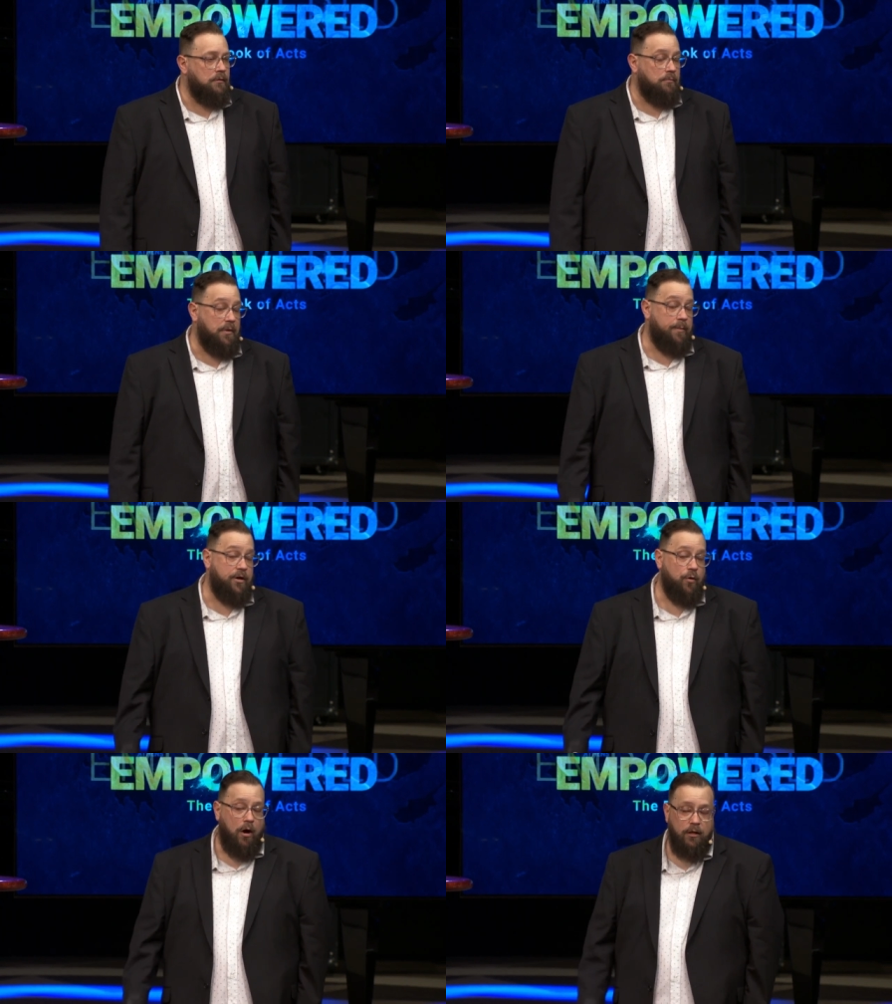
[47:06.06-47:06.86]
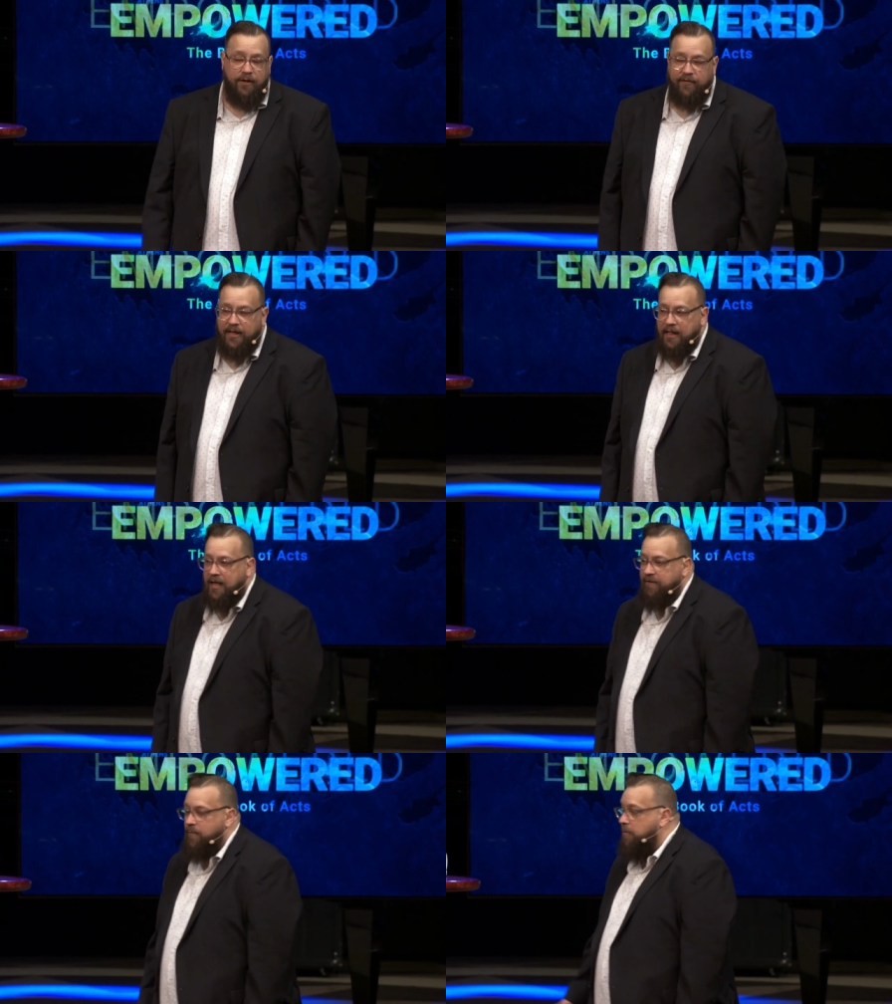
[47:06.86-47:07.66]
Maybe you are living that
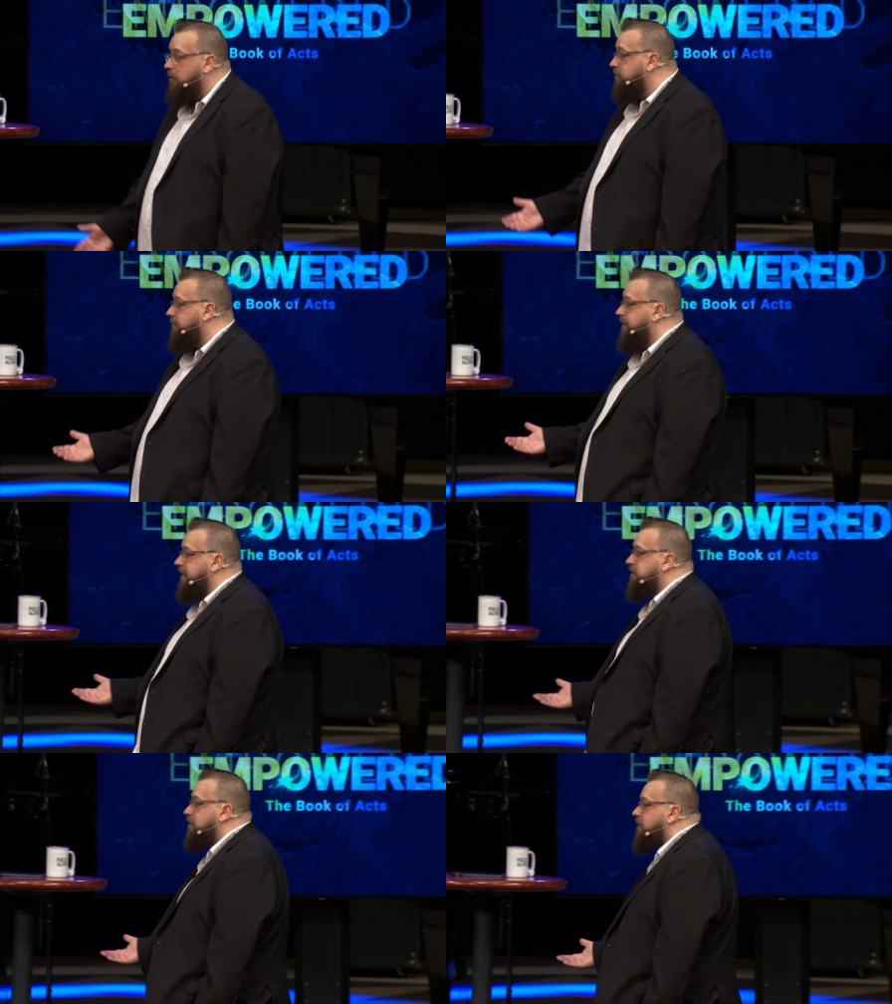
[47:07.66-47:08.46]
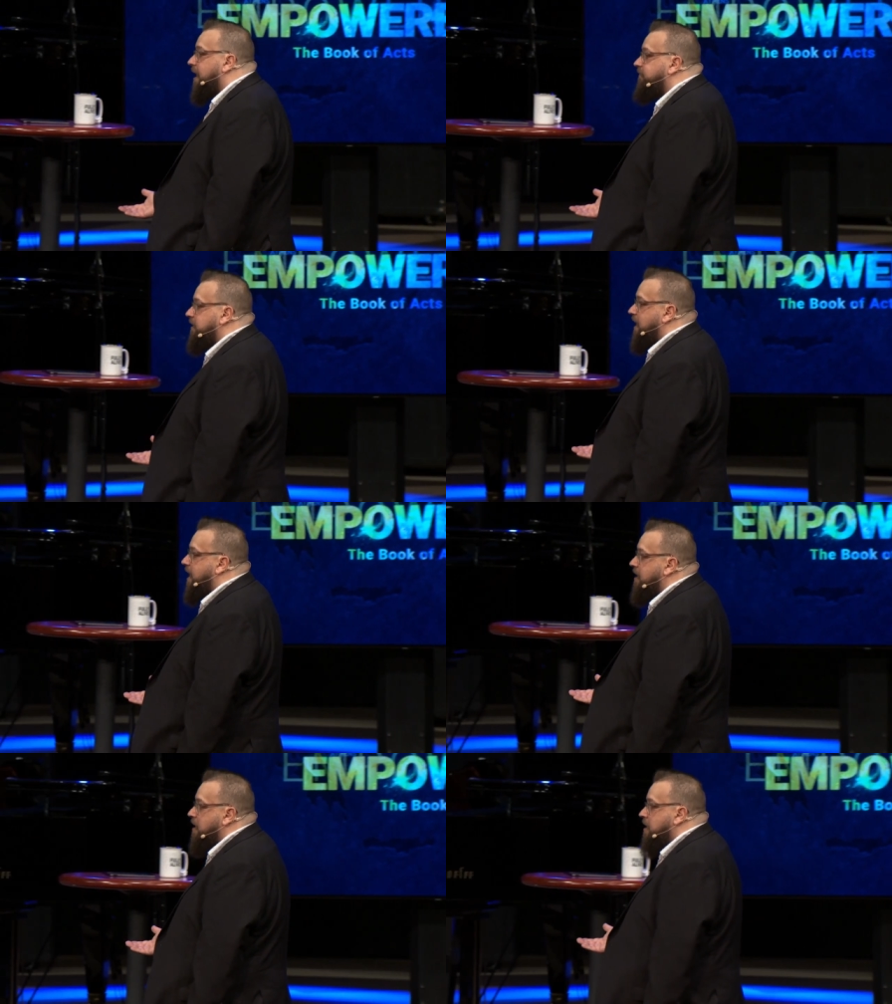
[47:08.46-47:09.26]
life. Maybe there are some things in your life
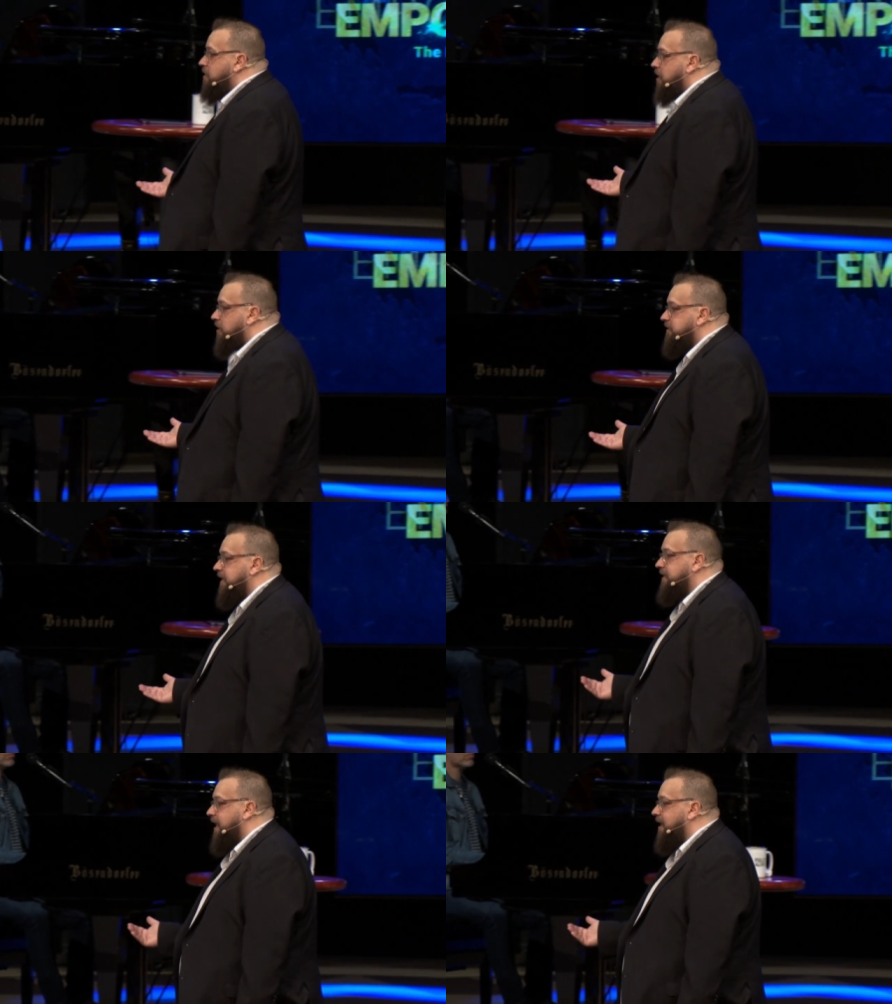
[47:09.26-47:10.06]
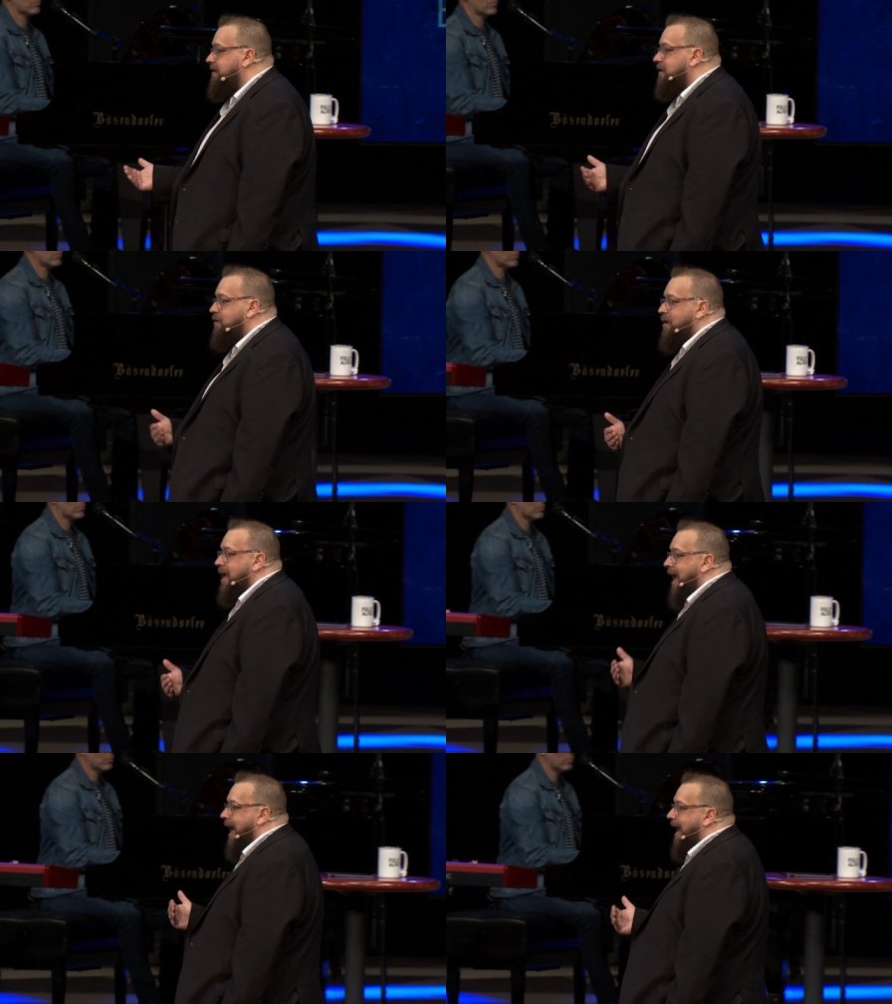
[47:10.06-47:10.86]
today that you're going to say, Dan, you know,
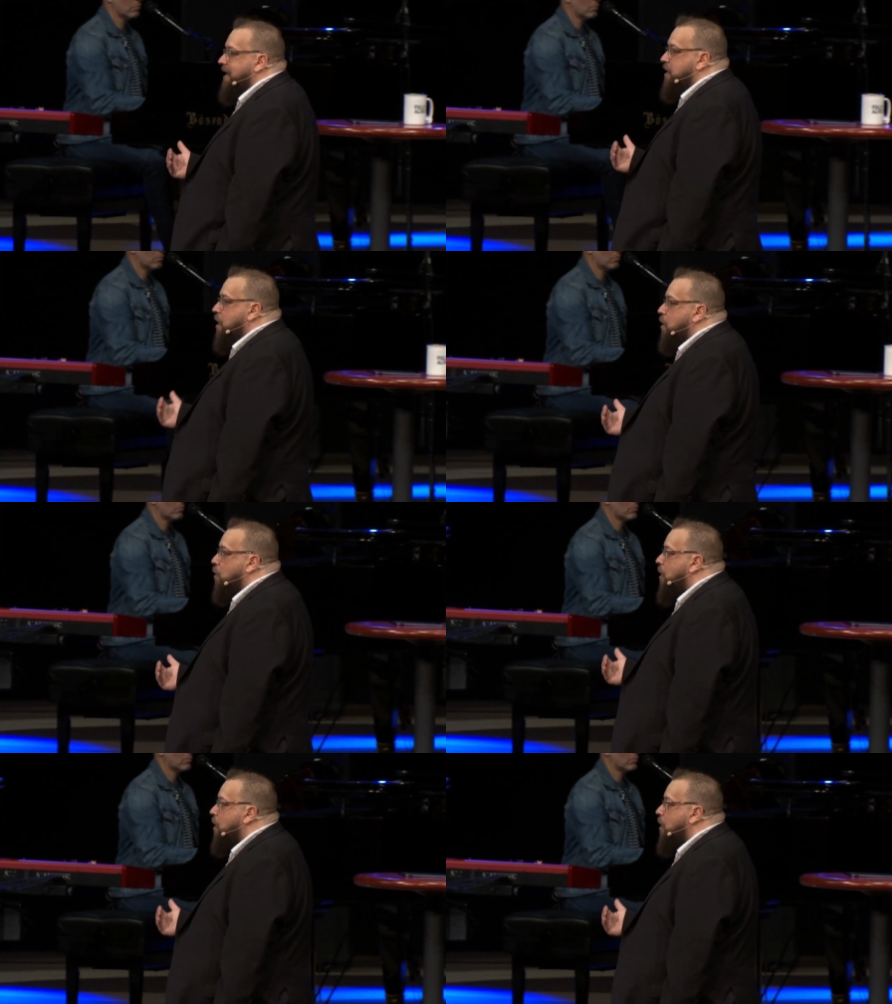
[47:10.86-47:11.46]
I know